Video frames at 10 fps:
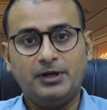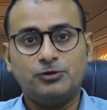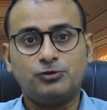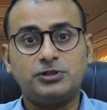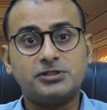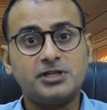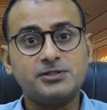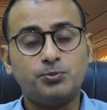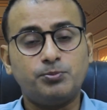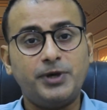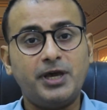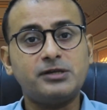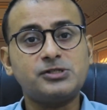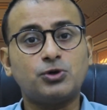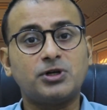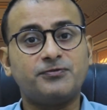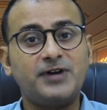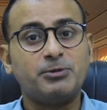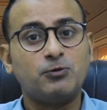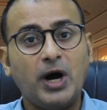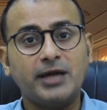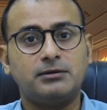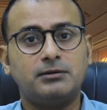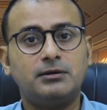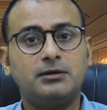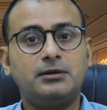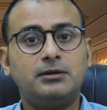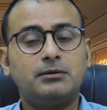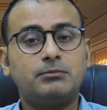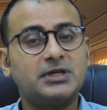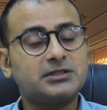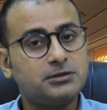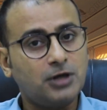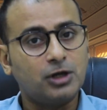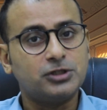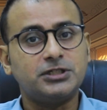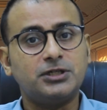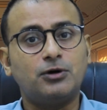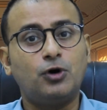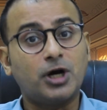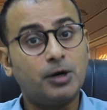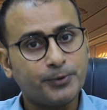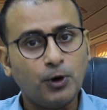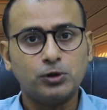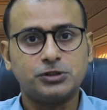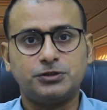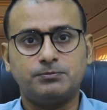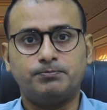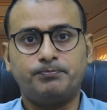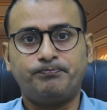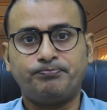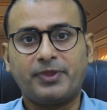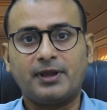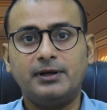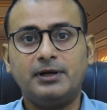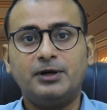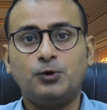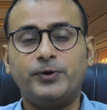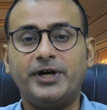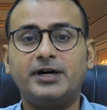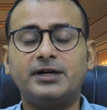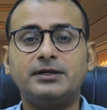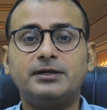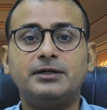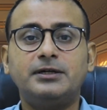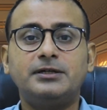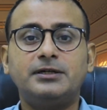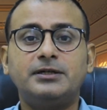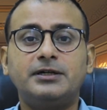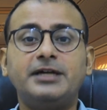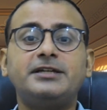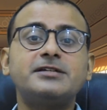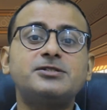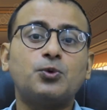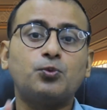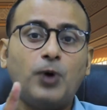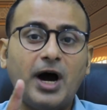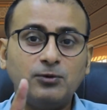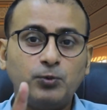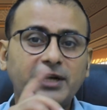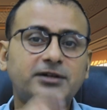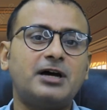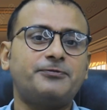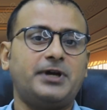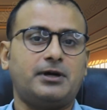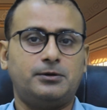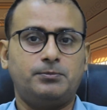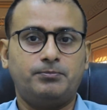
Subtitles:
So this is based on a Web 1 methodology or approach, where it is one-way traffic.